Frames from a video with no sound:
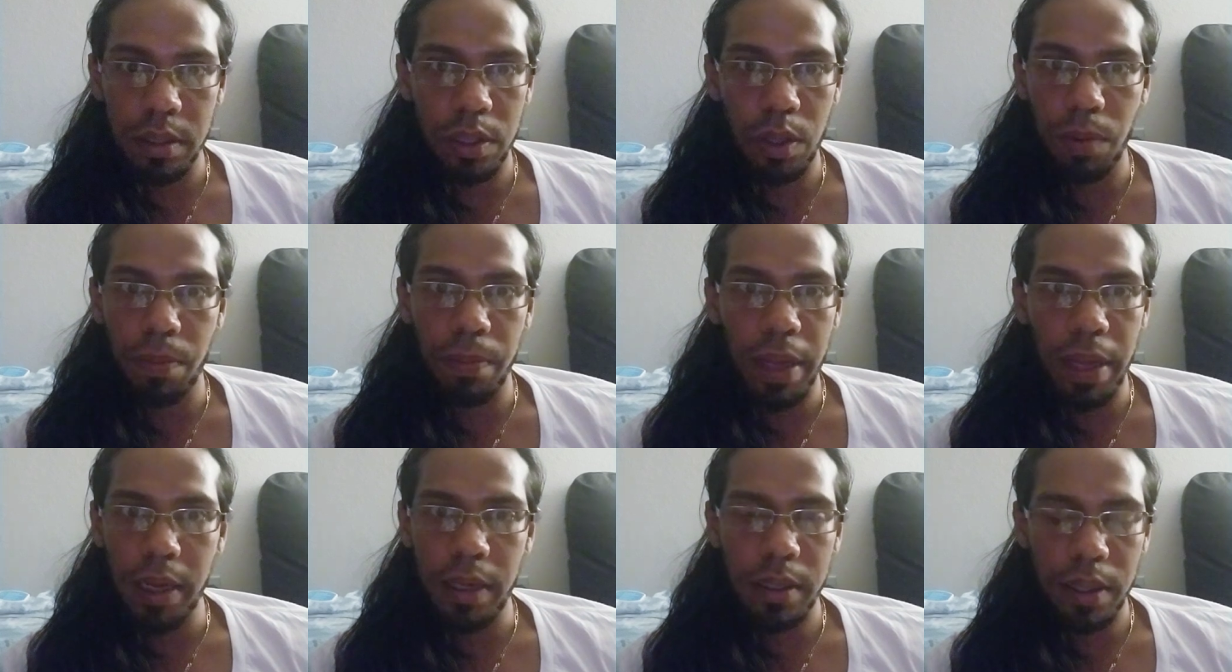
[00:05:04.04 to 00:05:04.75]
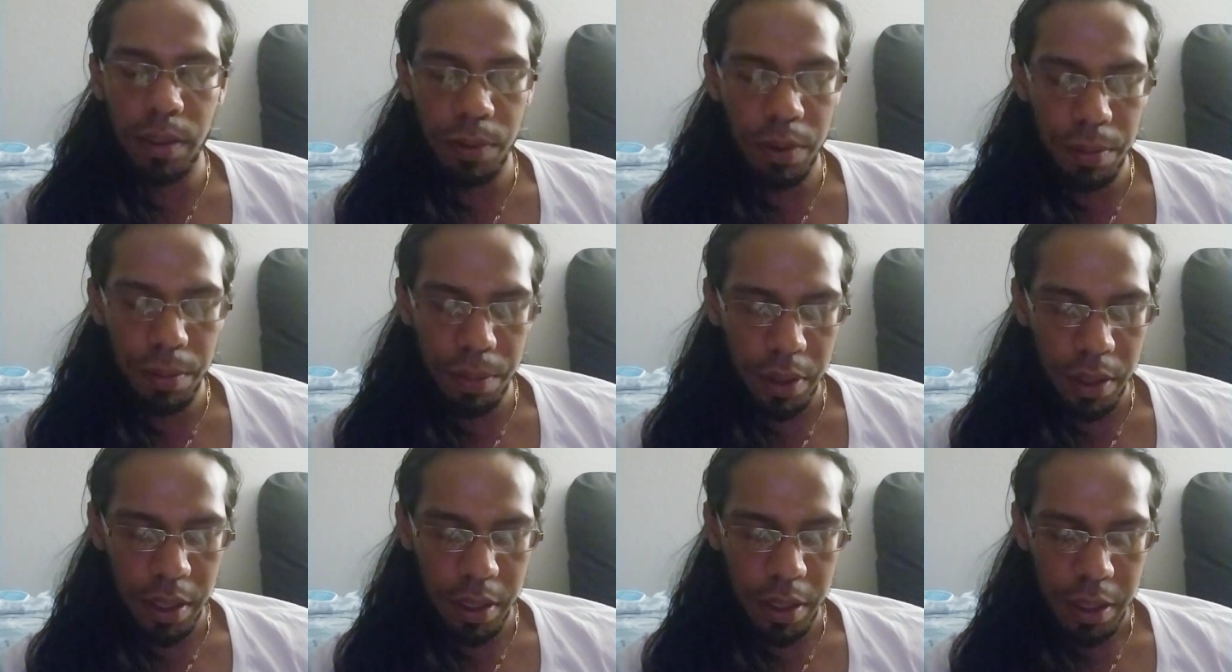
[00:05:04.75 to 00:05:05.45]
Don't matter. They want to
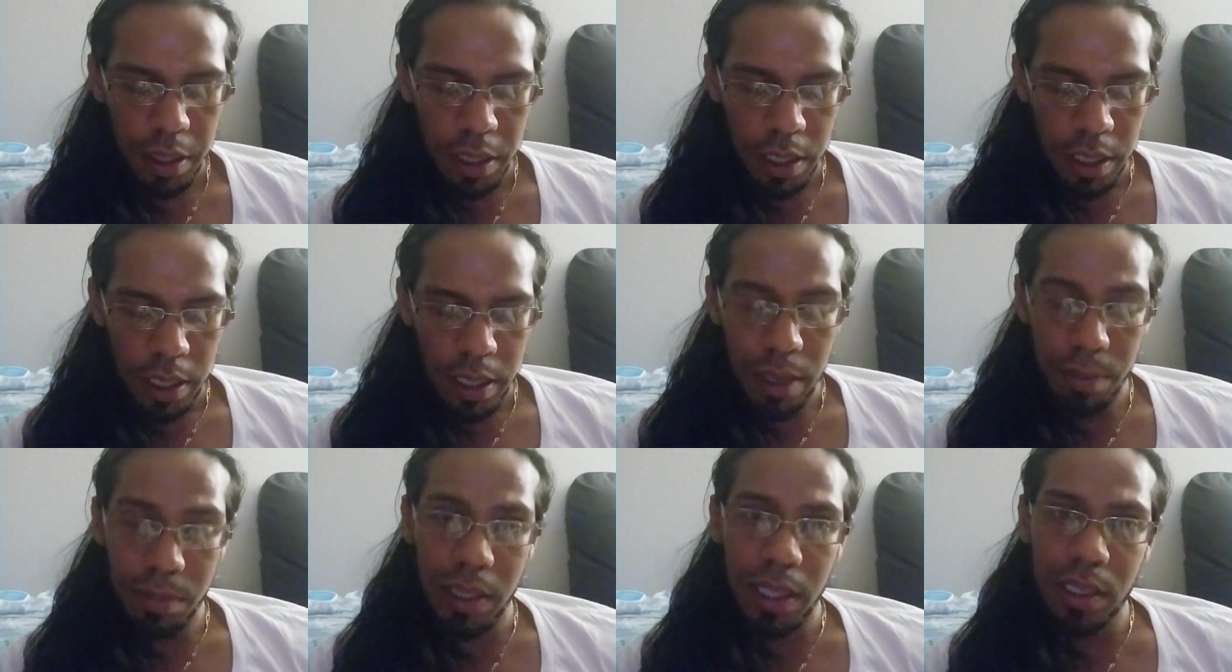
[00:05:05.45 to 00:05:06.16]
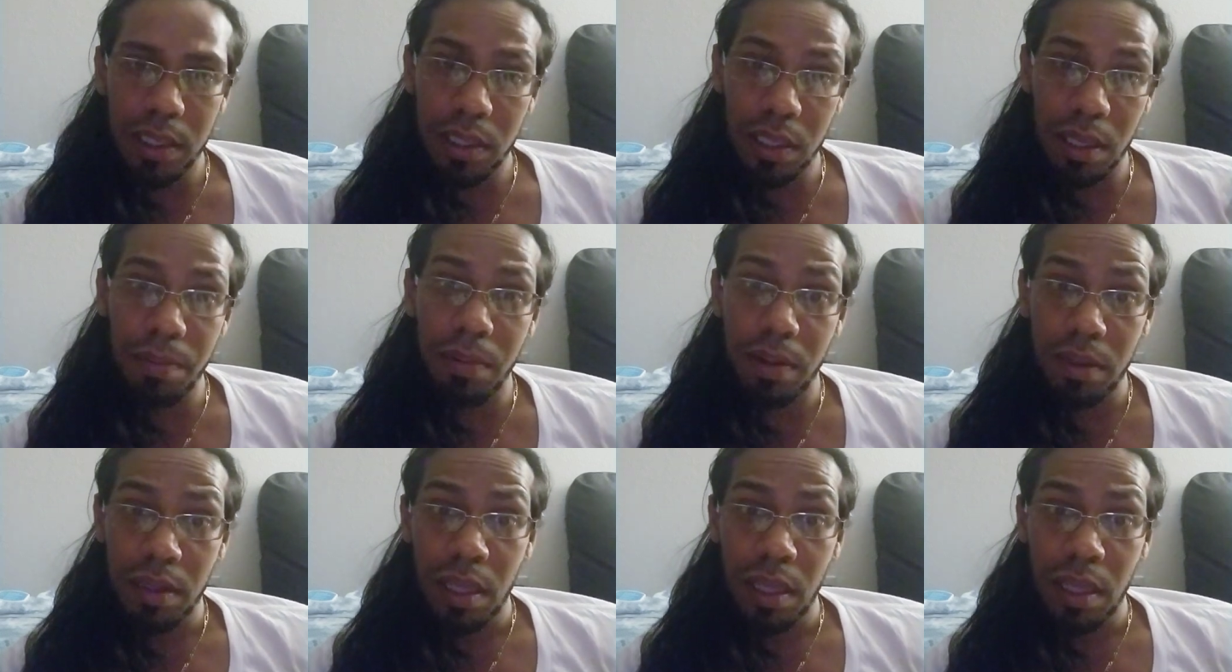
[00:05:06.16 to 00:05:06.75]
put it. But there's some